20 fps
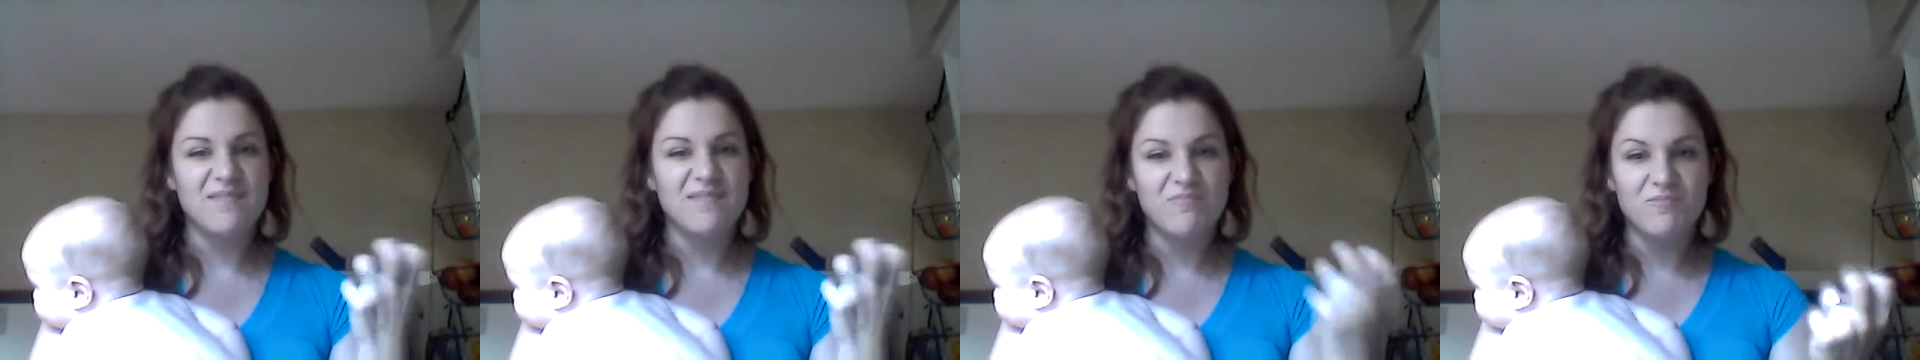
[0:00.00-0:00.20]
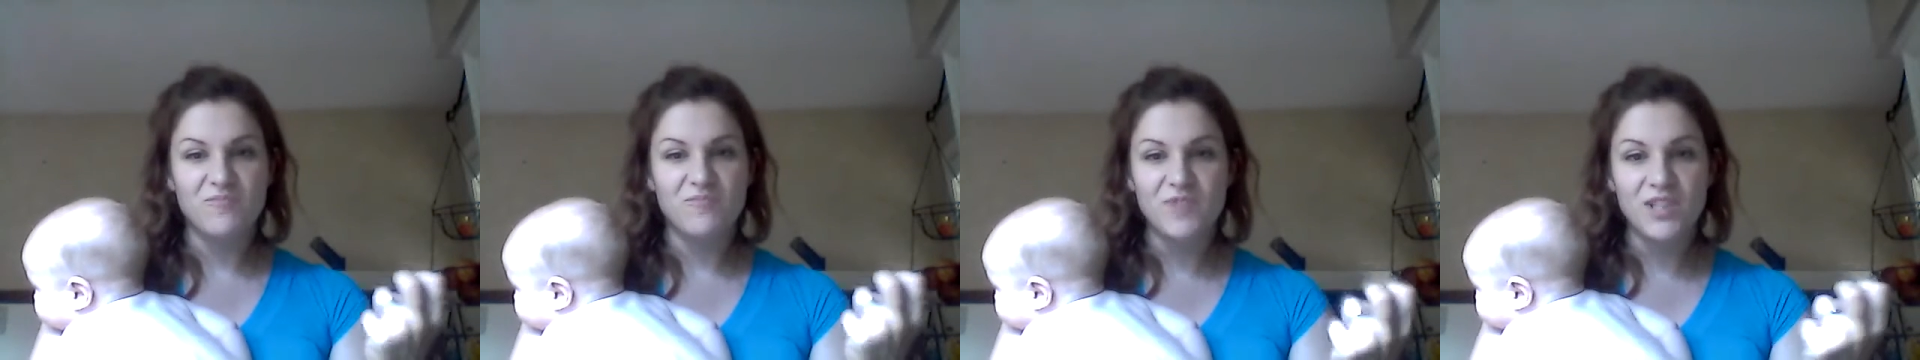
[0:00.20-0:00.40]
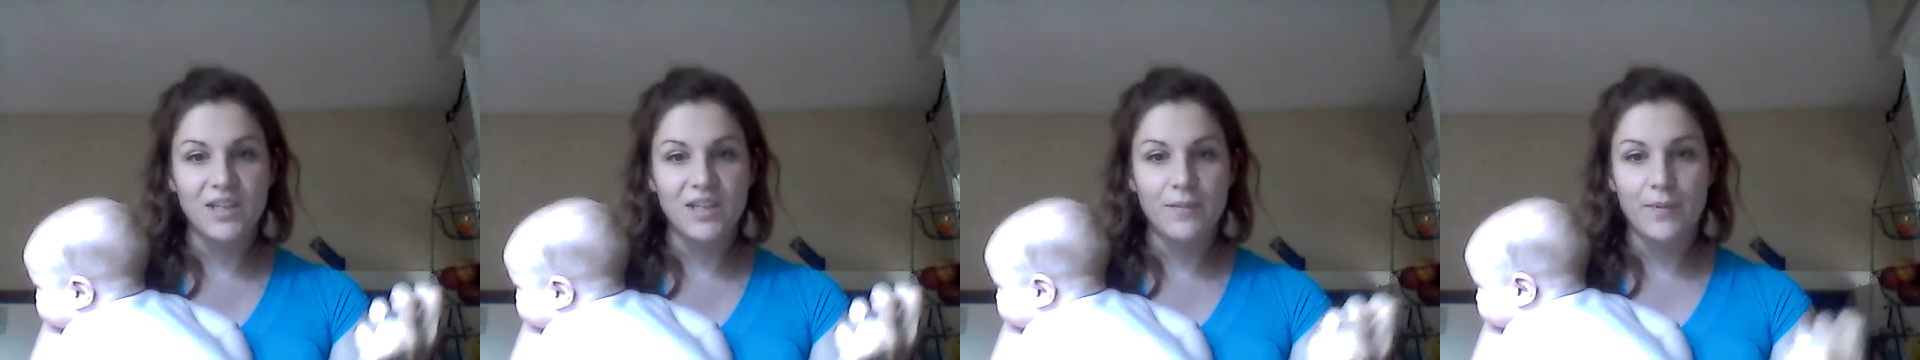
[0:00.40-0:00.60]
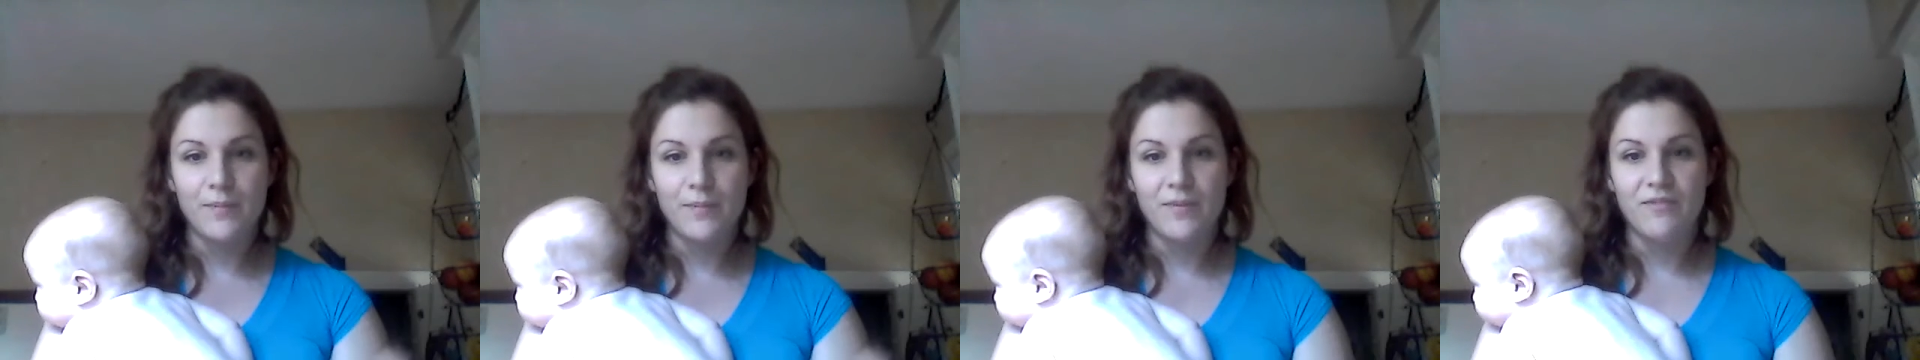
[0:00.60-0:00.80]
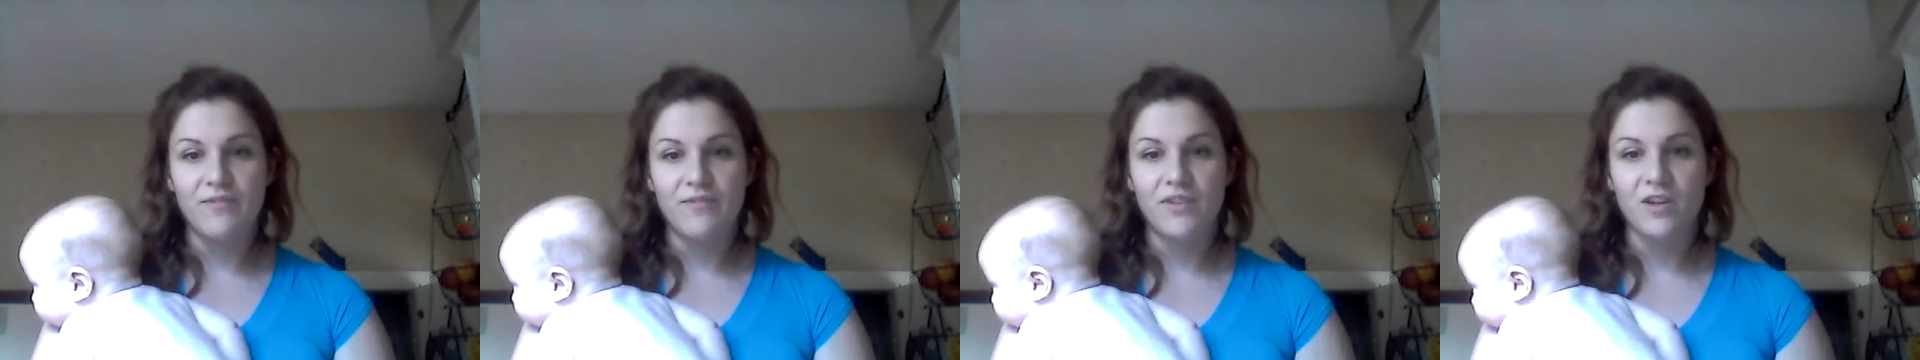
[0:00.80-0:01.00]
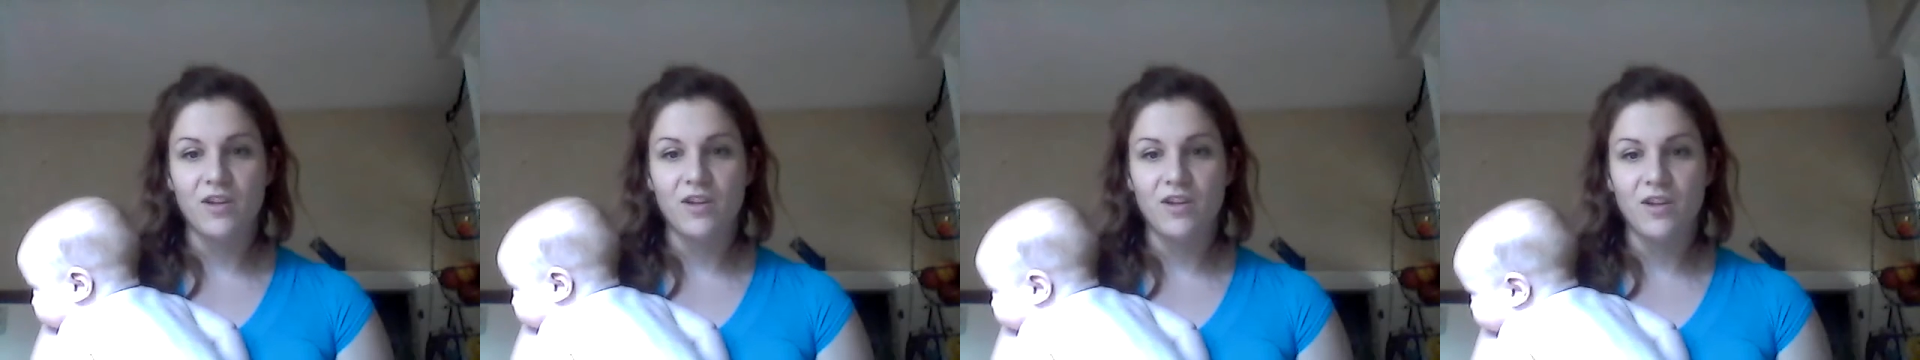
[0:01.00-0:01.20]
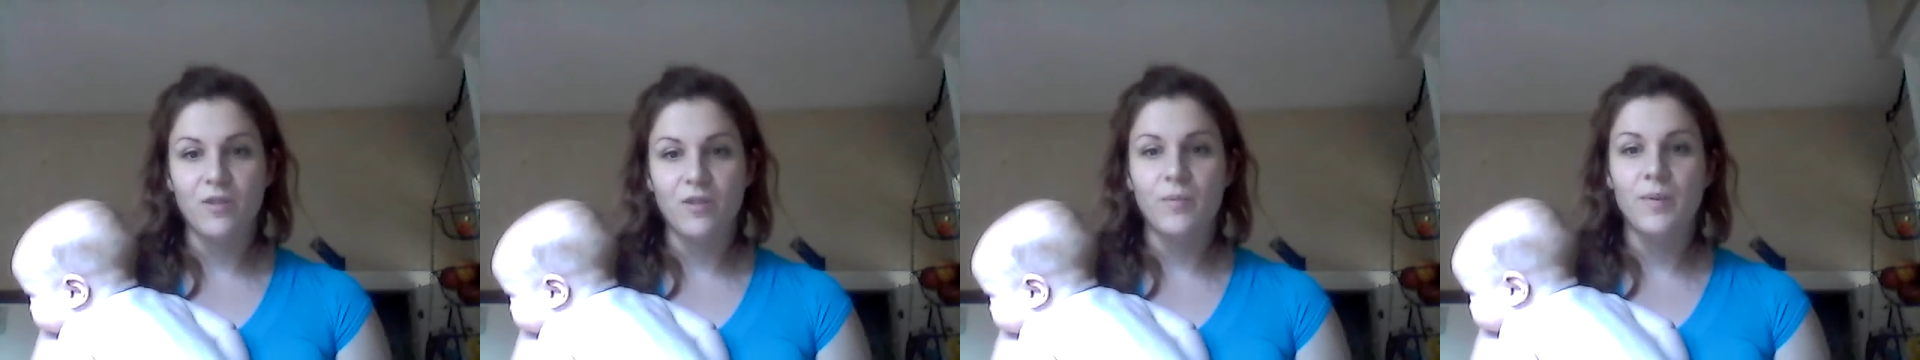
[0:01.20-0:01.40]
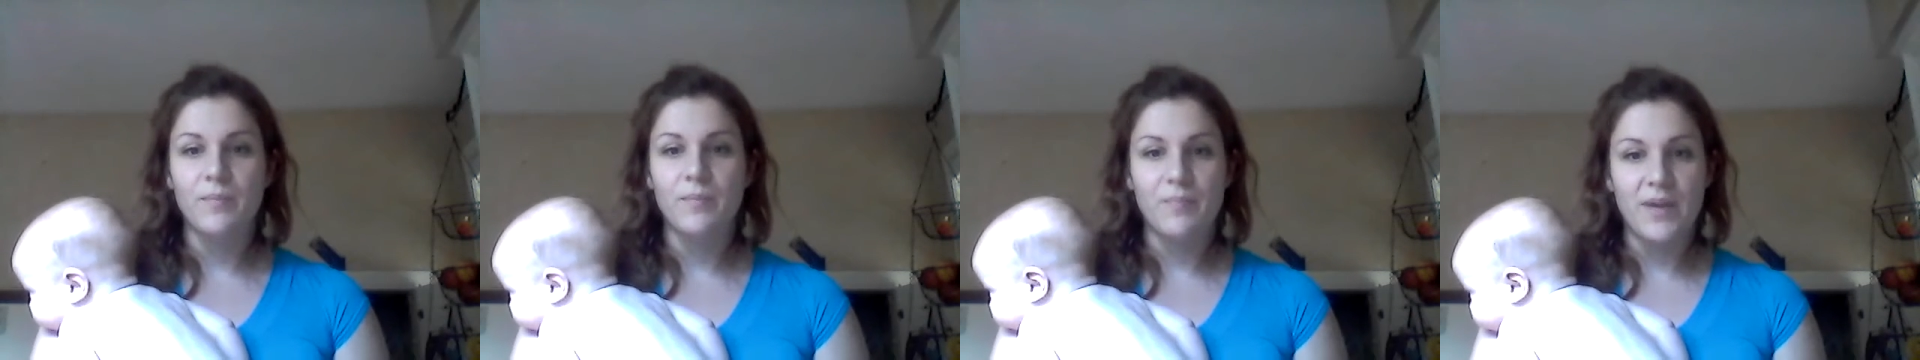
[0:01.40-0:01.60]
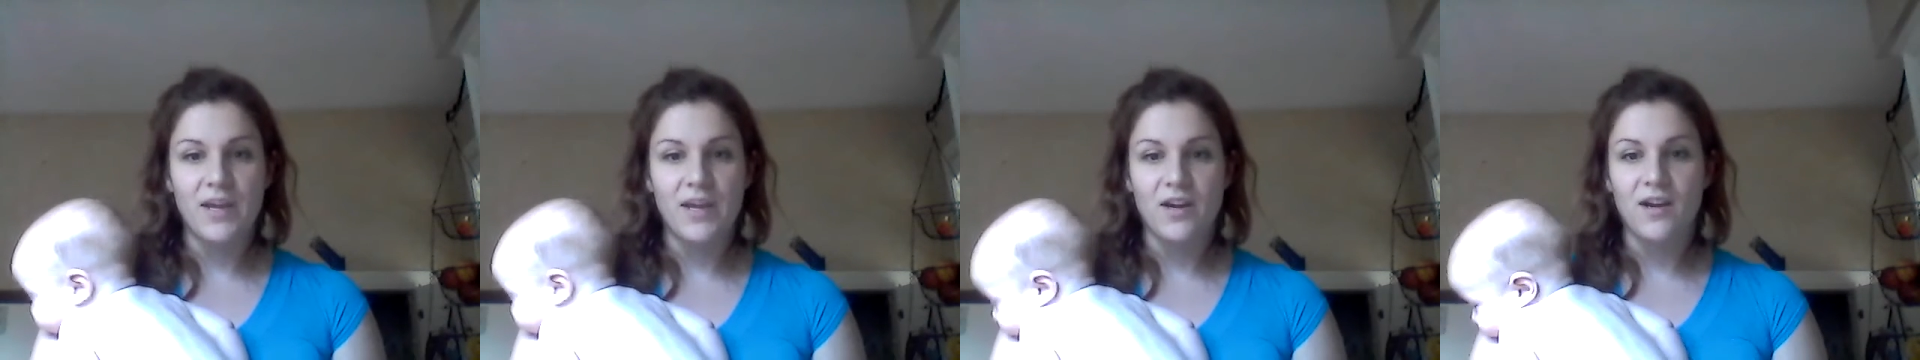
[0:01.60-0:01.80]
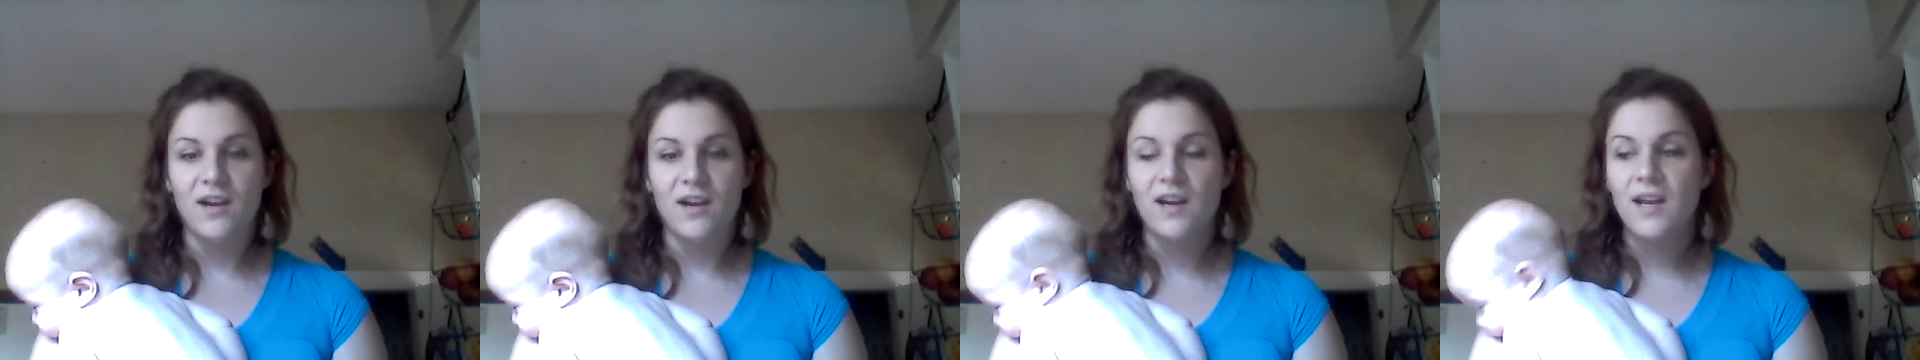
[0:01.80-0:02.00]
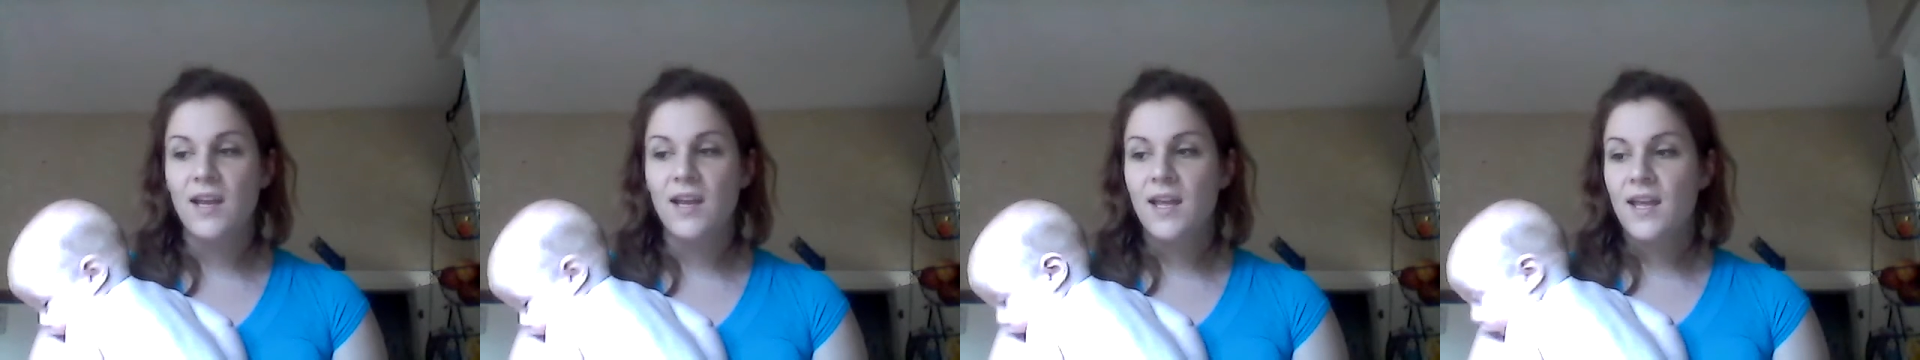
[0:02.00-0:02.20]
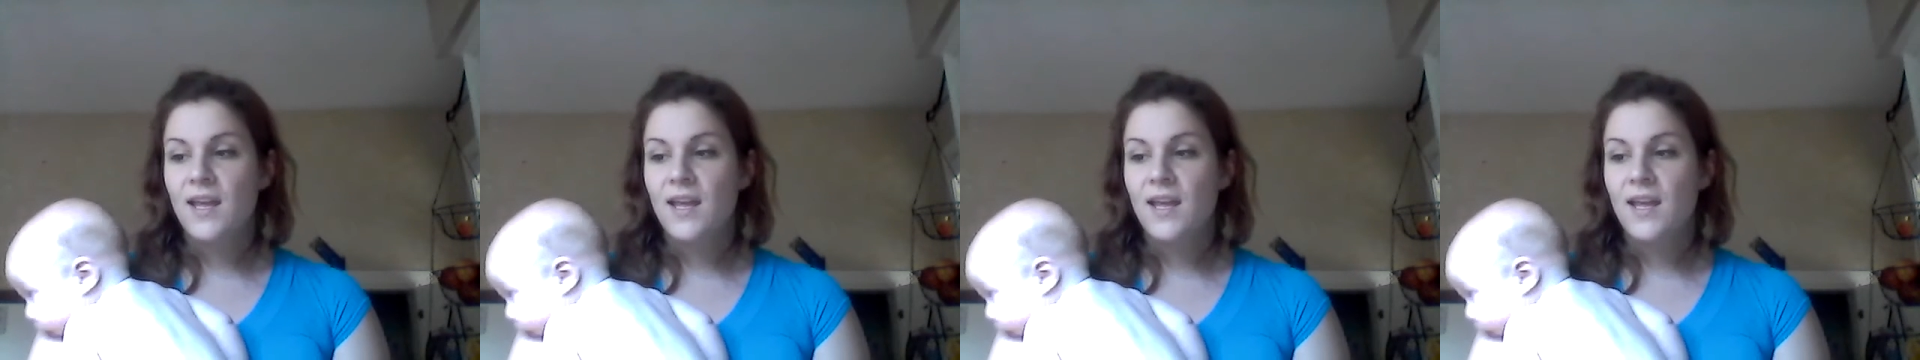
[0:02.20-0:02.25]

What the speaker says: really made me feel a little bit better.